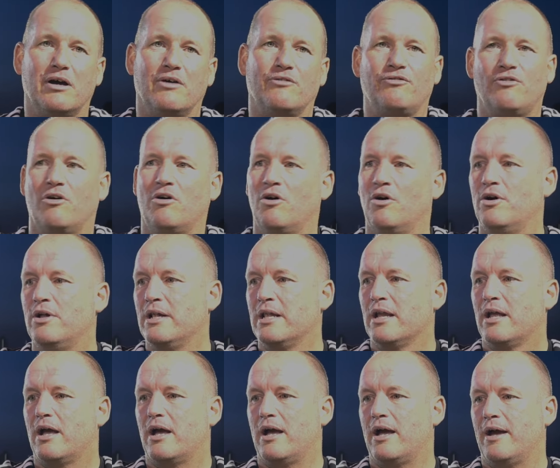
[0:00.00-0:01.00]
I thought
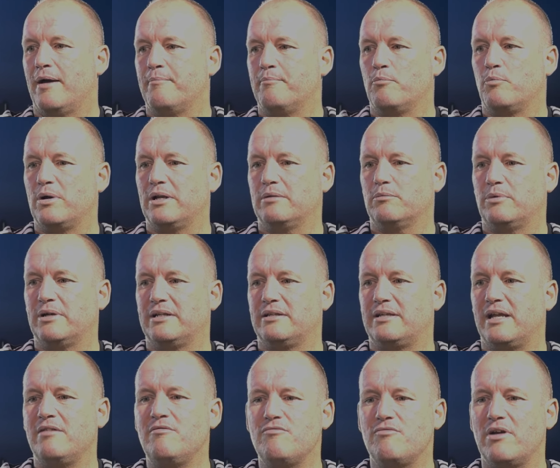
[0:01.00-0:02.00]
we
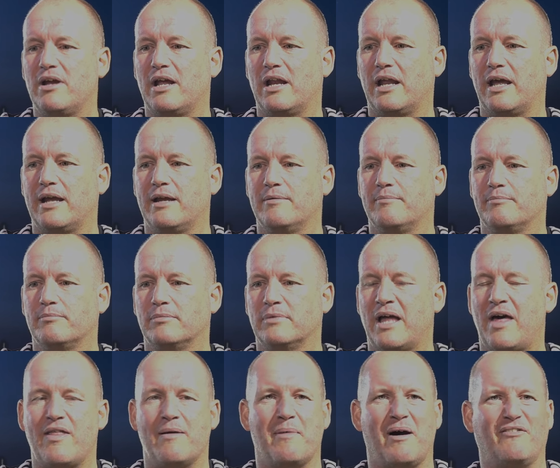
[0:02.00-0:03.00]
didn't really
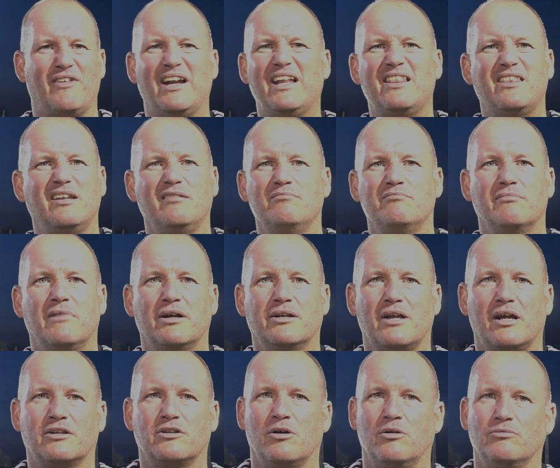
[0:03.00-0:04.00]
let them have anything.
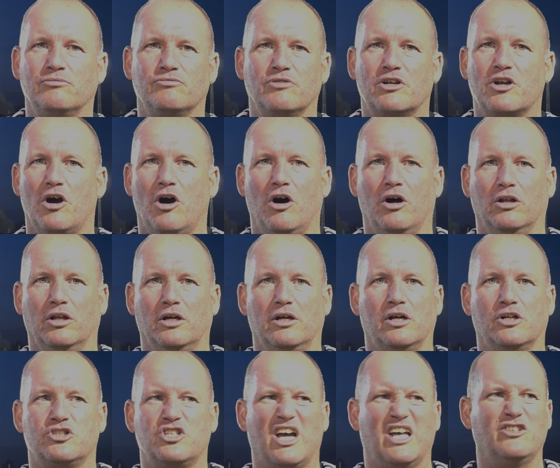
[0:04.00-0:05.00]
I don't recall
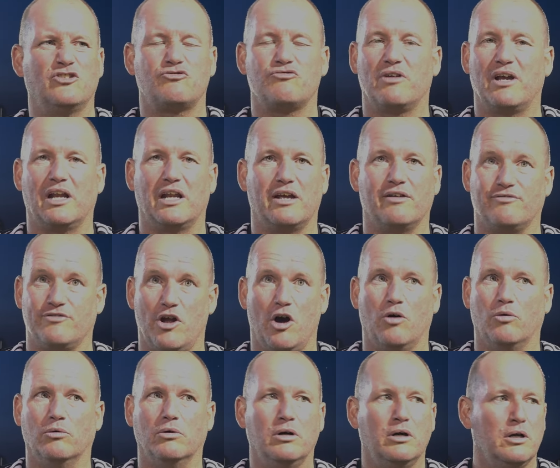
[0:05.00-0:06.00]
a chance really of
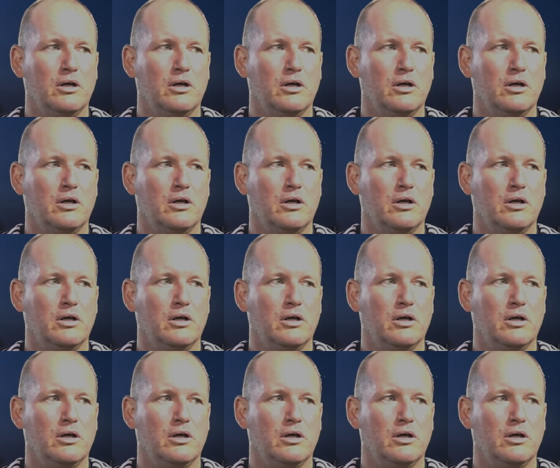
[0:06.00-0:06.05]
note